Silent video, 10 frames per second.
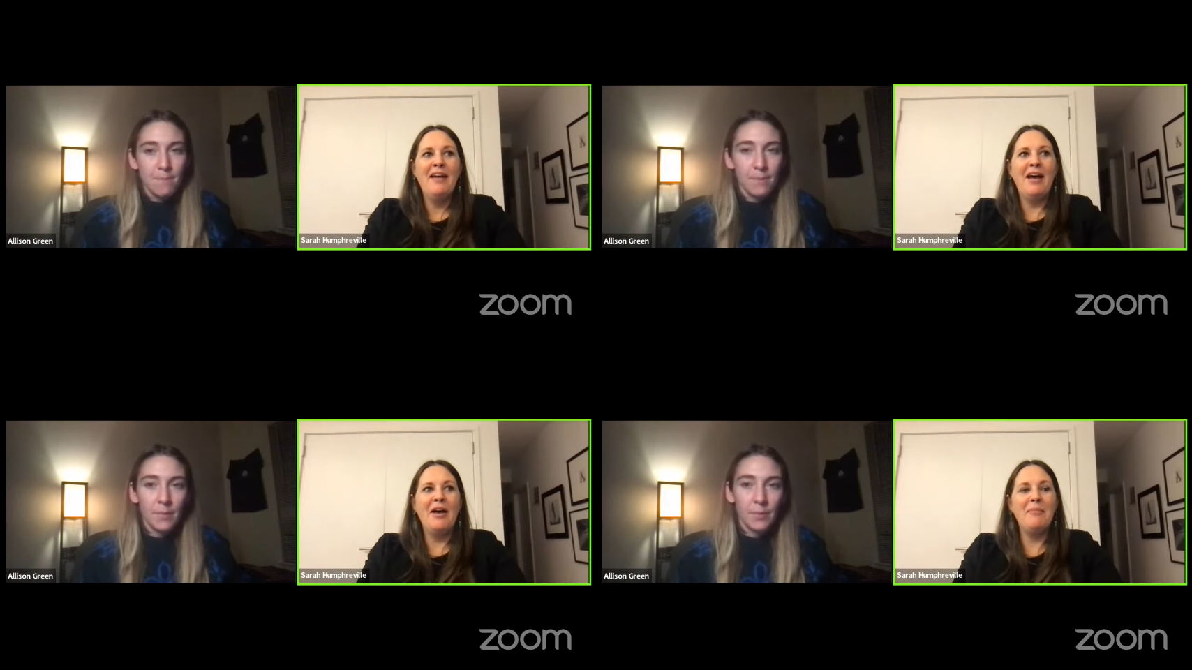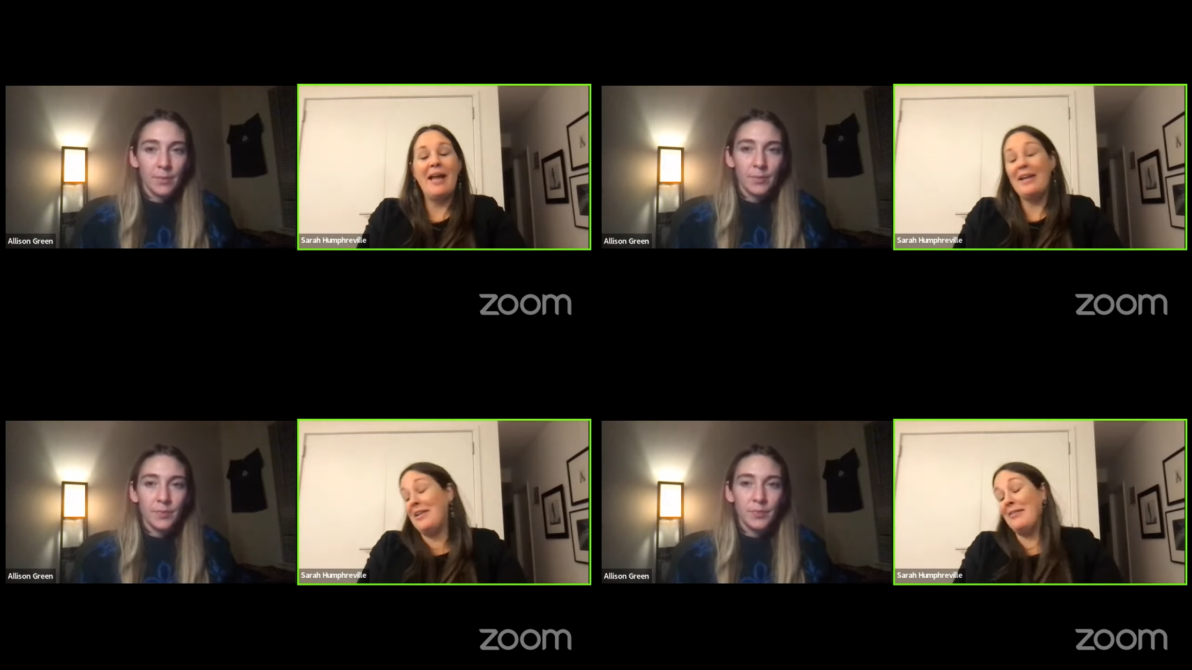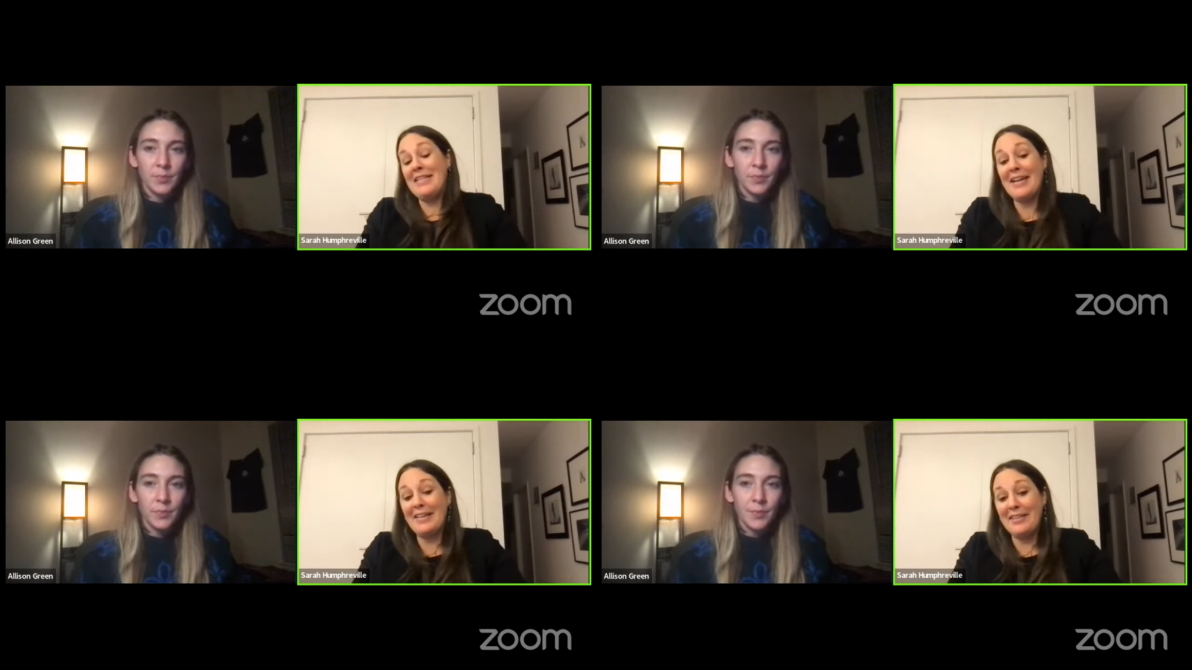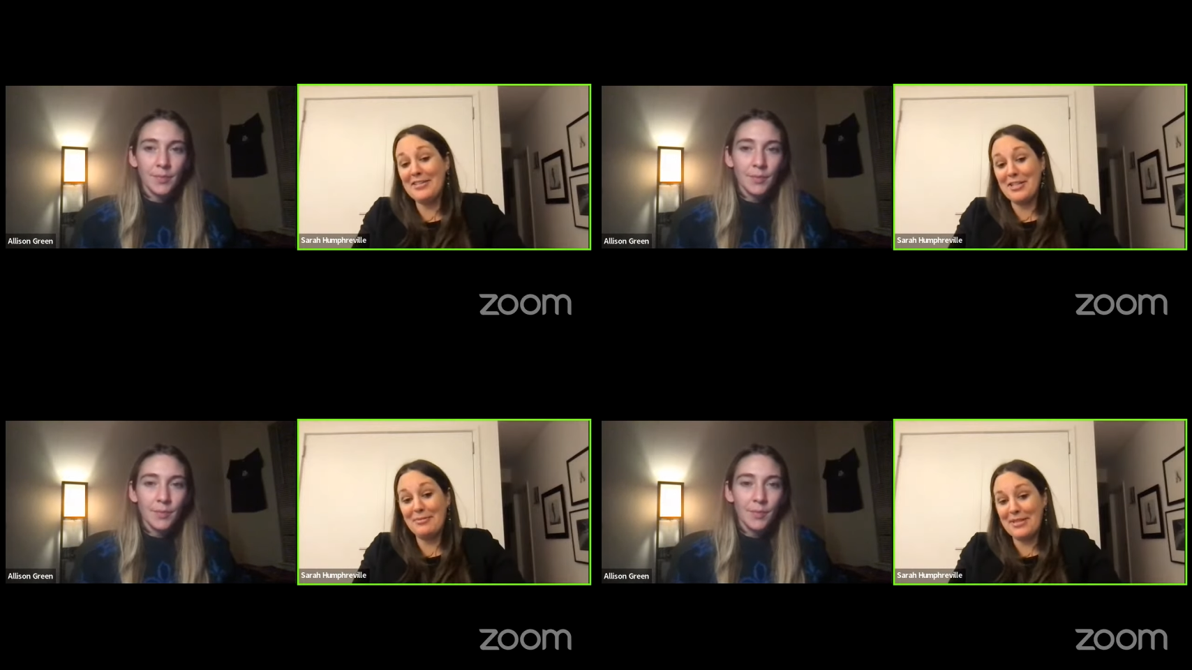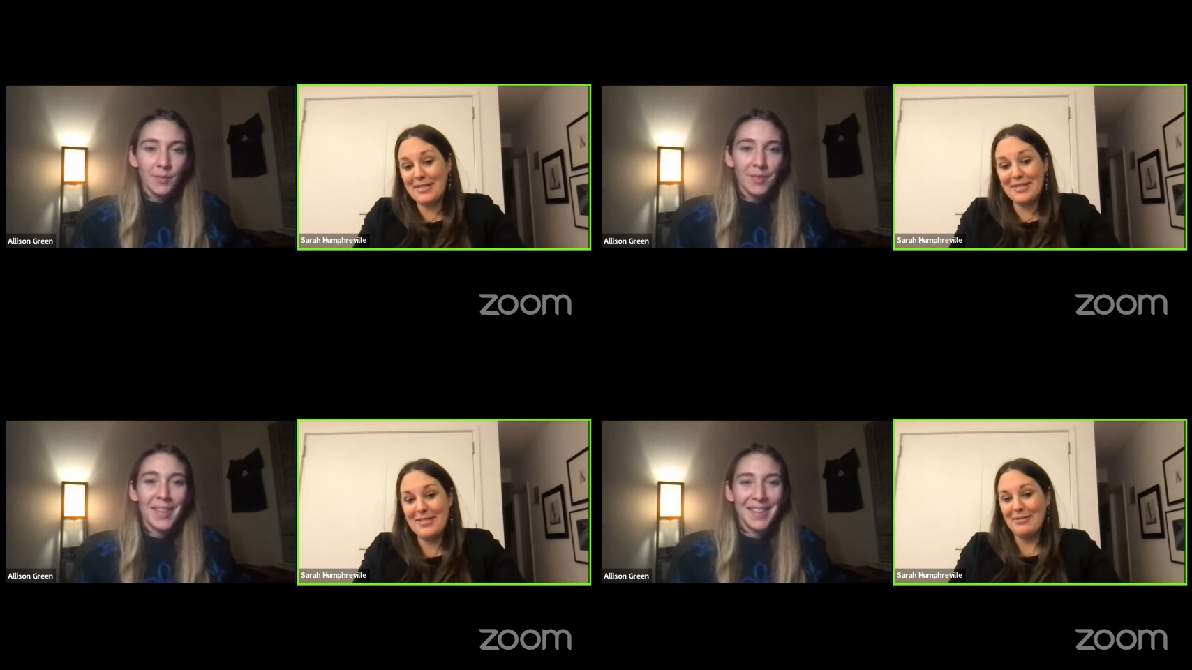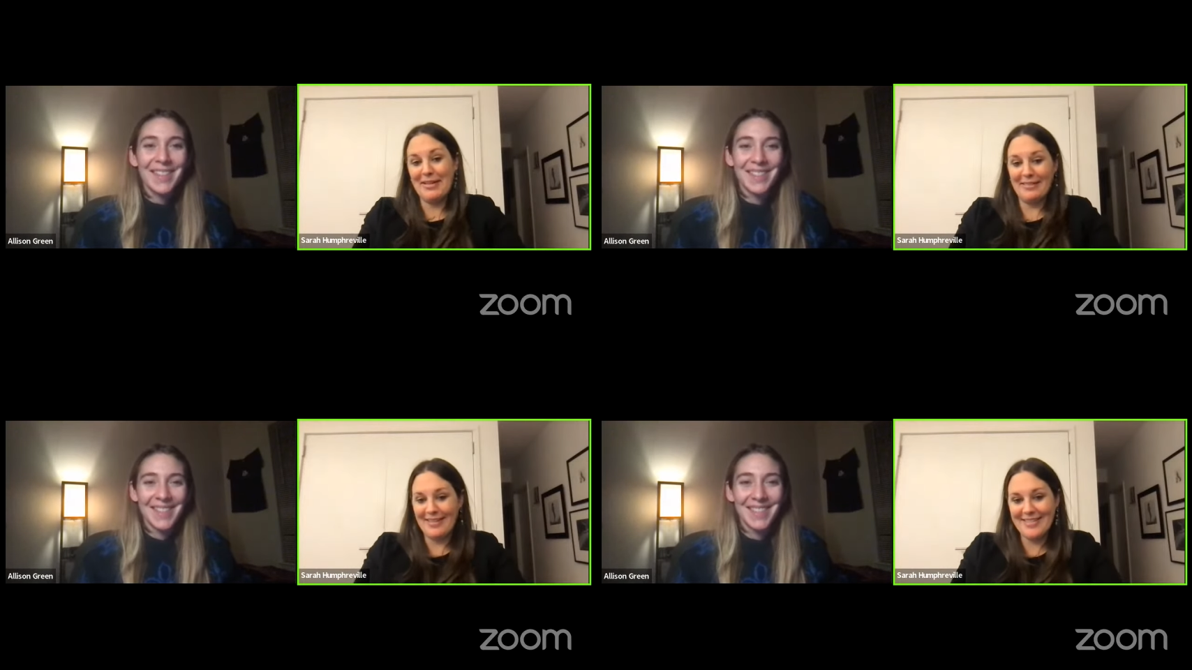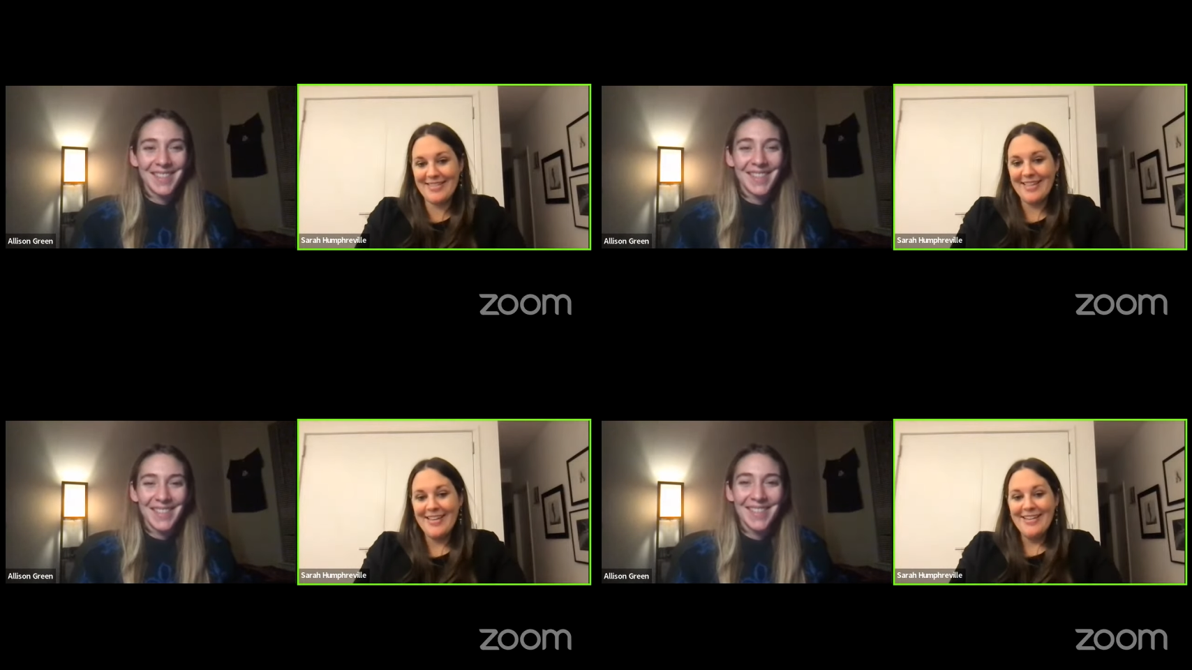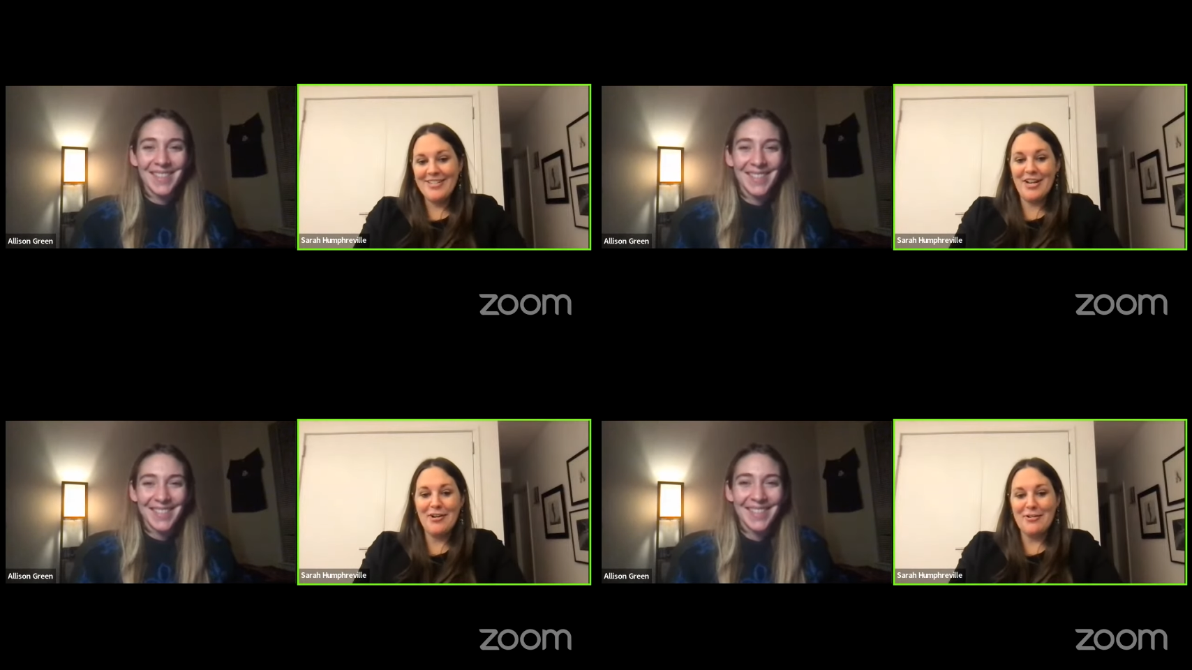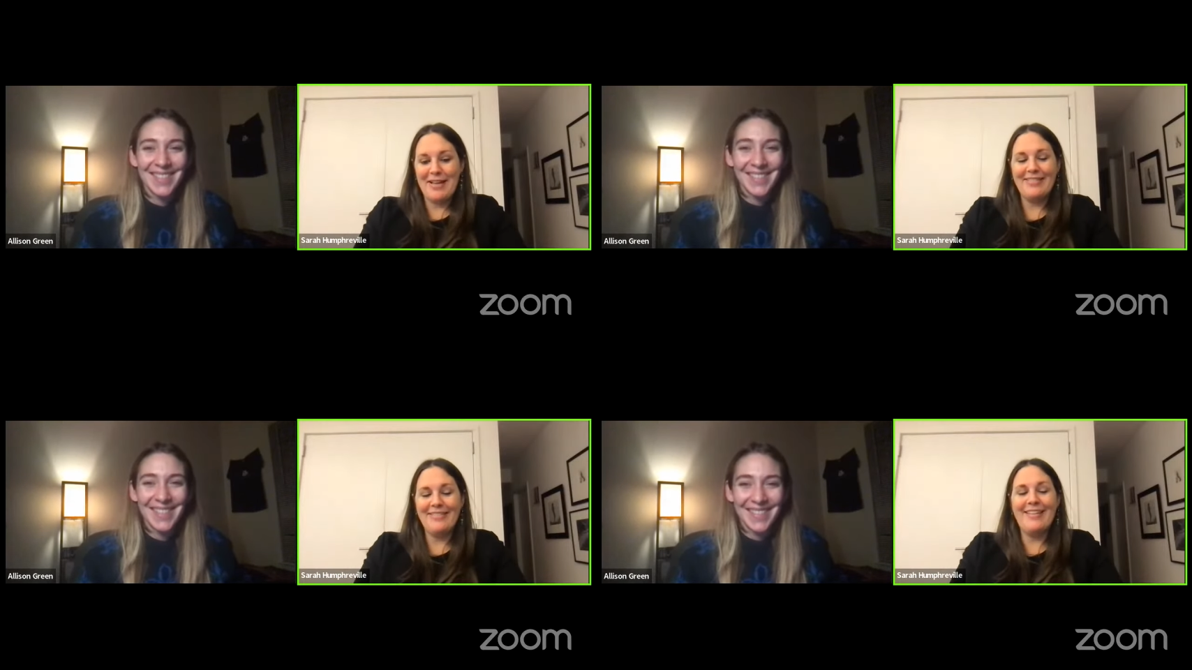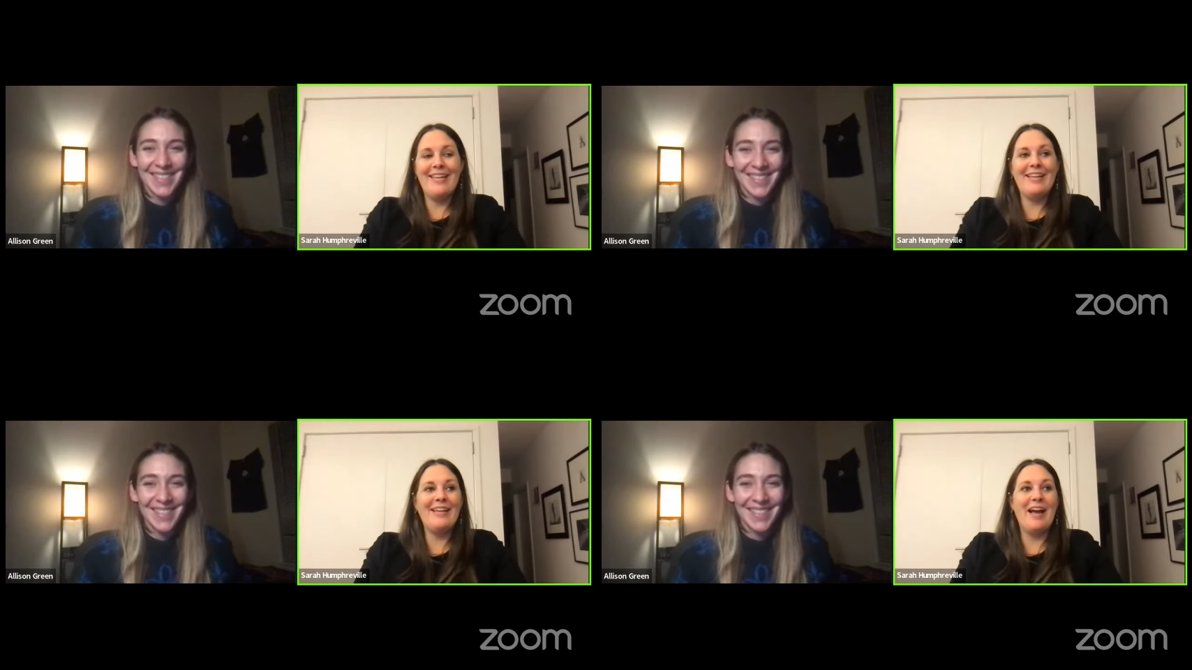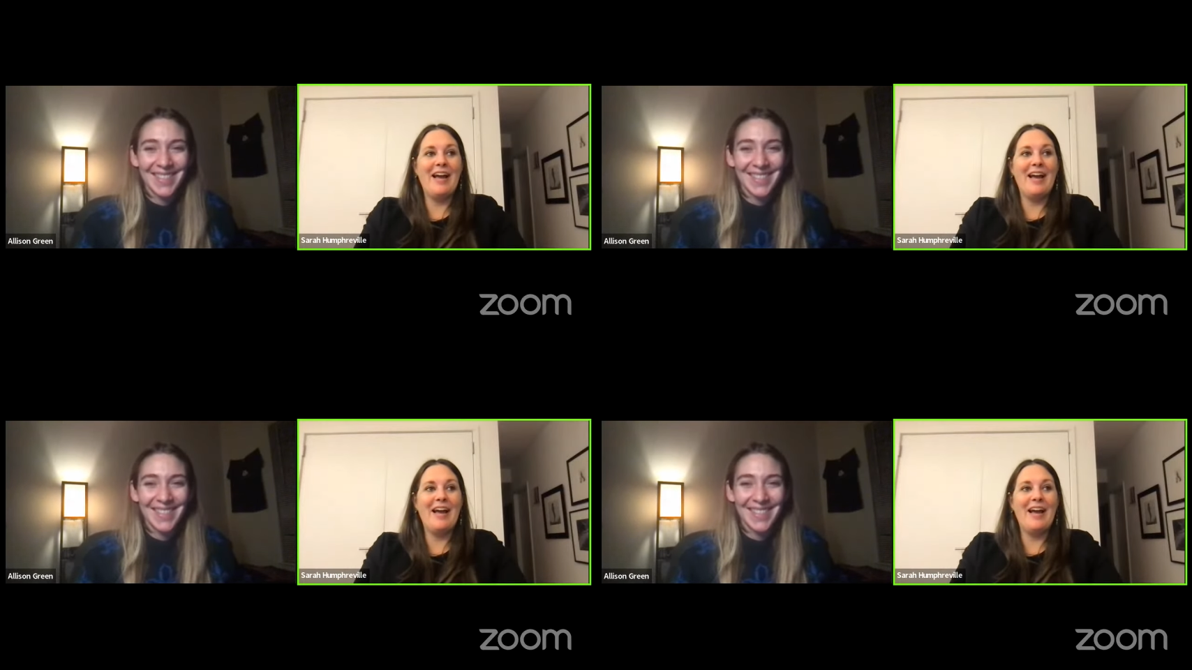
Speaker 1: um, I had no idea that she was doing this show at the league.